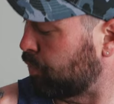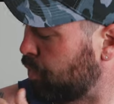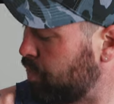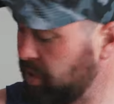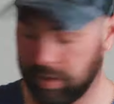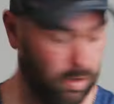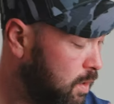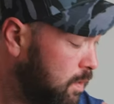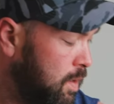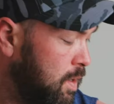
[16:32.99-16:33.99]
bruising
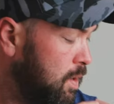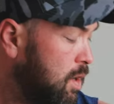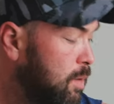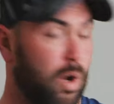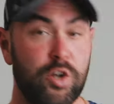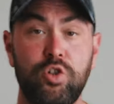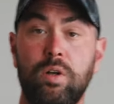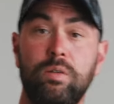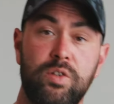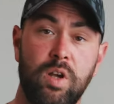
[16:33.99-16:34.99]
on my
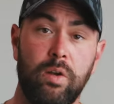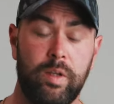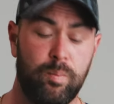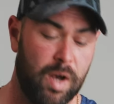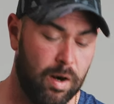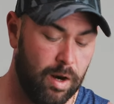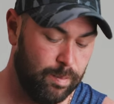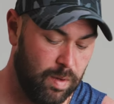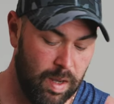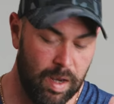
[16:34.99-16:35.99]
shoulders holding the bar
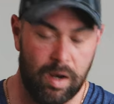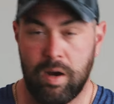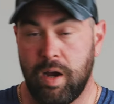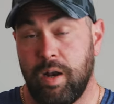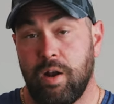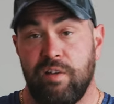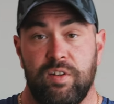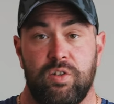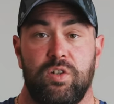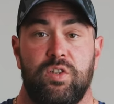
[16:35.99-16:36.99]
up. I don't know if
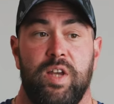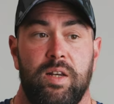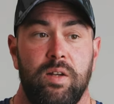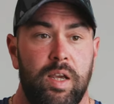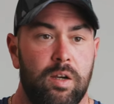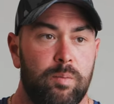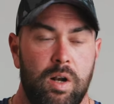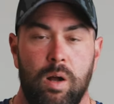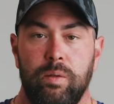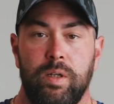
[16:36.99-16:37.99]
it's just technique, I'm
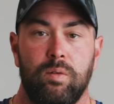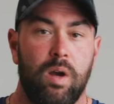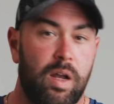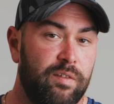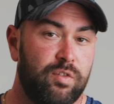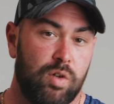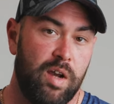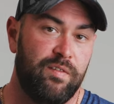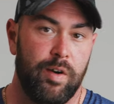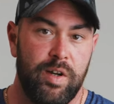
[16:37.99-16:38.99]
not holding it right, I've
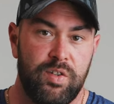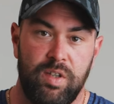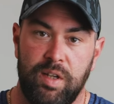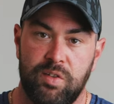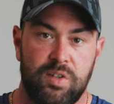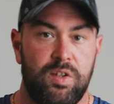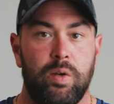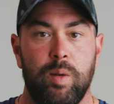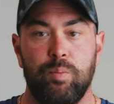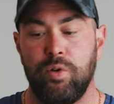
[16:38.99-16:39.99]
tried various things, I
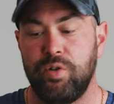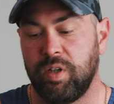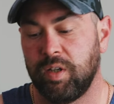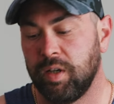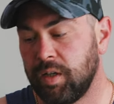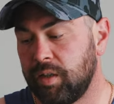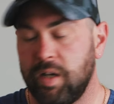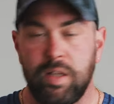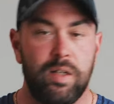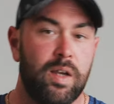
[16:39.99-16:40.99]
still get bruising. At the
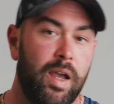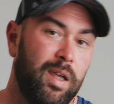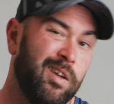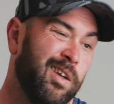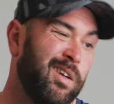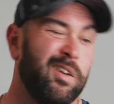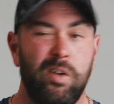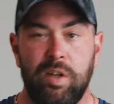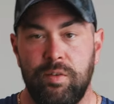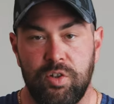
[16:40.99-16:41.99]
end of the day,
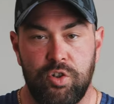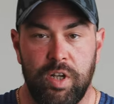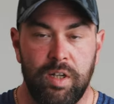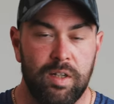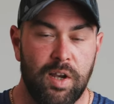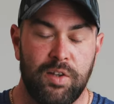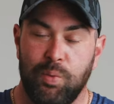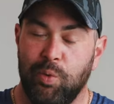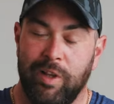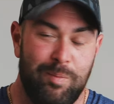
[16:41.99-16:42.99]
who gives a shit? It
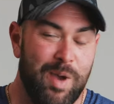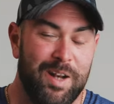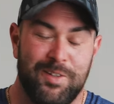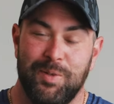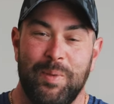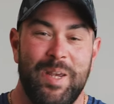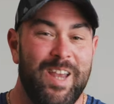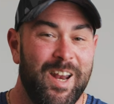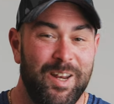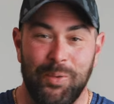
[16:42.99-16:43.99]
doesn't really matter to
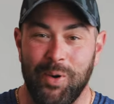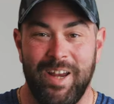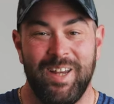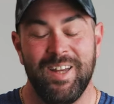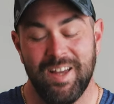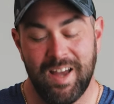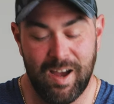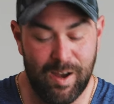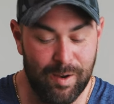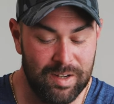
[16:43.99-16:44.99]
me anyway.
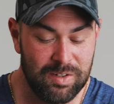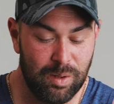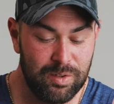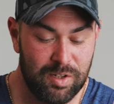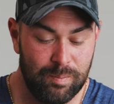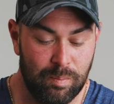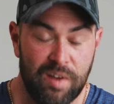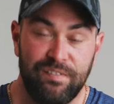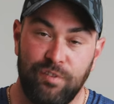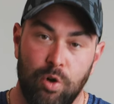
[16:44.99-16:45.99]
As long as
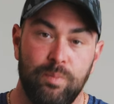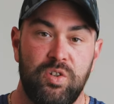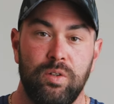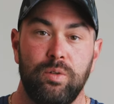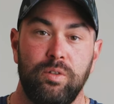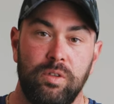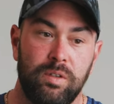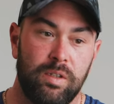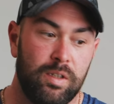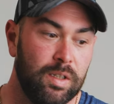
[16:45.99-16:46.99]
my form's still good
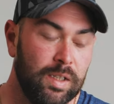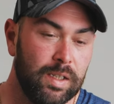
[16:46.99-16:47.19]
and the